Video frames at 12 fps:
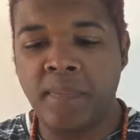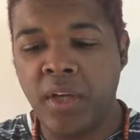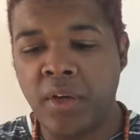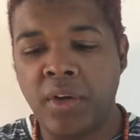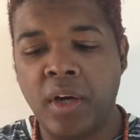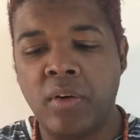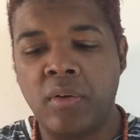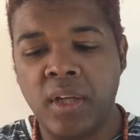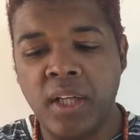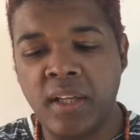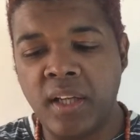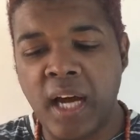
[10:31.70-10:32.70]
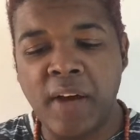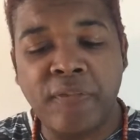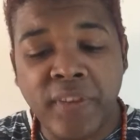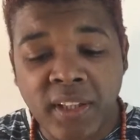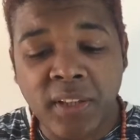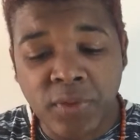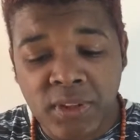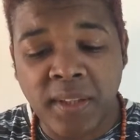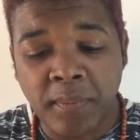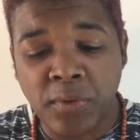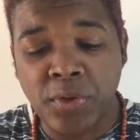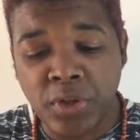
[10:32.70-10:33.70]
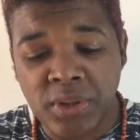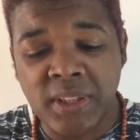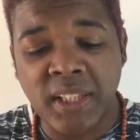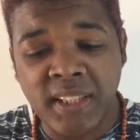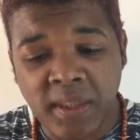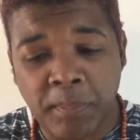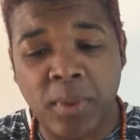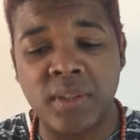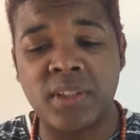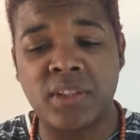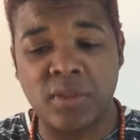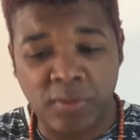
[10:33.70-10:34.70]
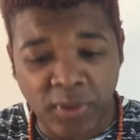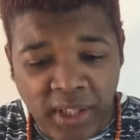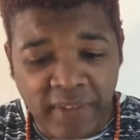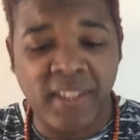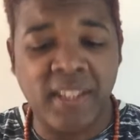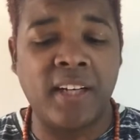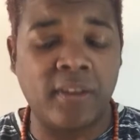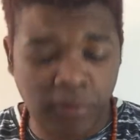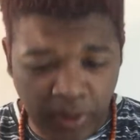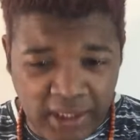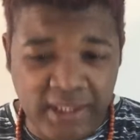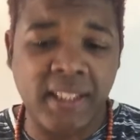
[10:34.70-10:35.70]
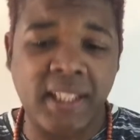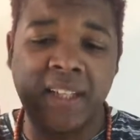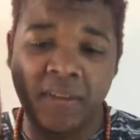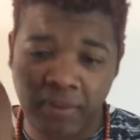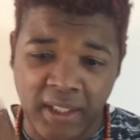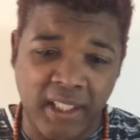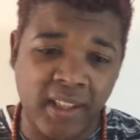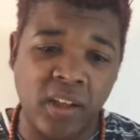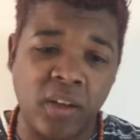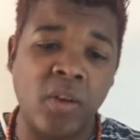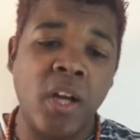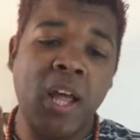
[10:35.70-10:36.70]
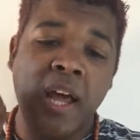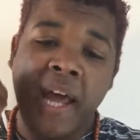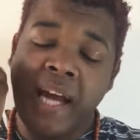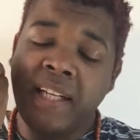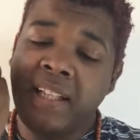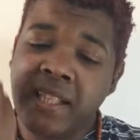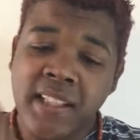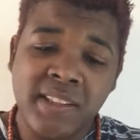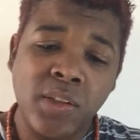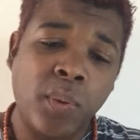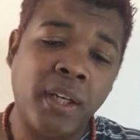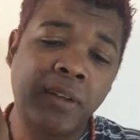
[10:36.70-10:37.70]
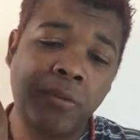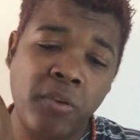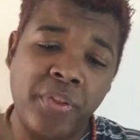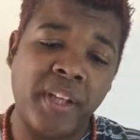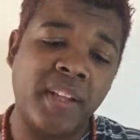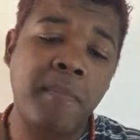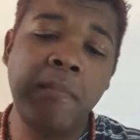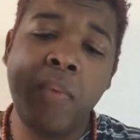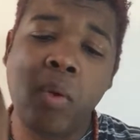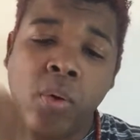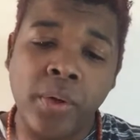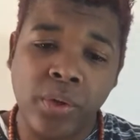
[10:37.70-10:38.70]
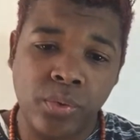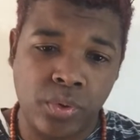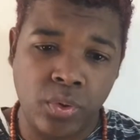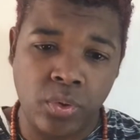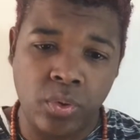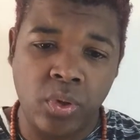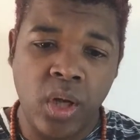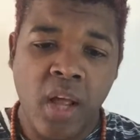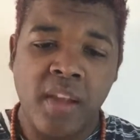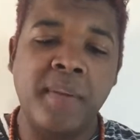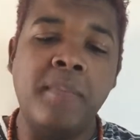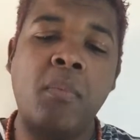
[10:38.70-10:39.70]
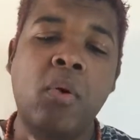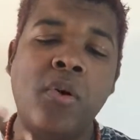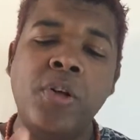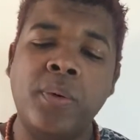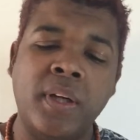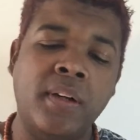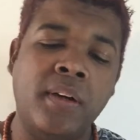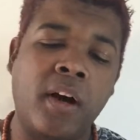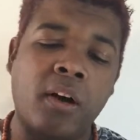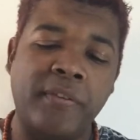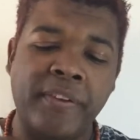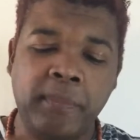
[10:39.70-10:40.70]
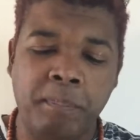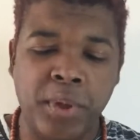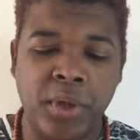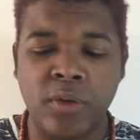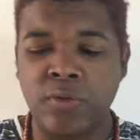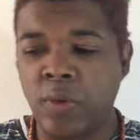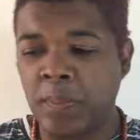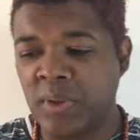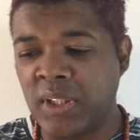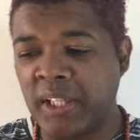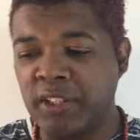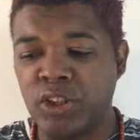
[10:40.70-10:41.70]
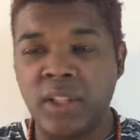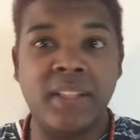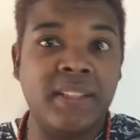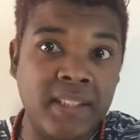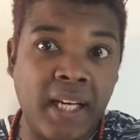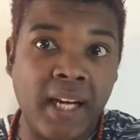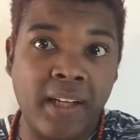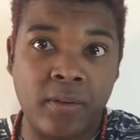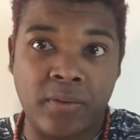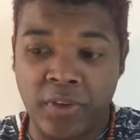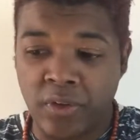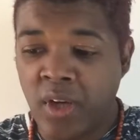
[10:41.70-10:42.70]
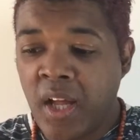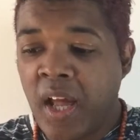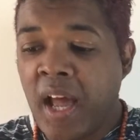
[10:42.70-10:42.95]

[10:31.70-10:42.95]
you know, I feel that for some of you, you're still in the process of forgiving that, of releasing it, of letting go. And here's the wonderful thing, the more you do, the more you unlock of that beautiful potential inside of you.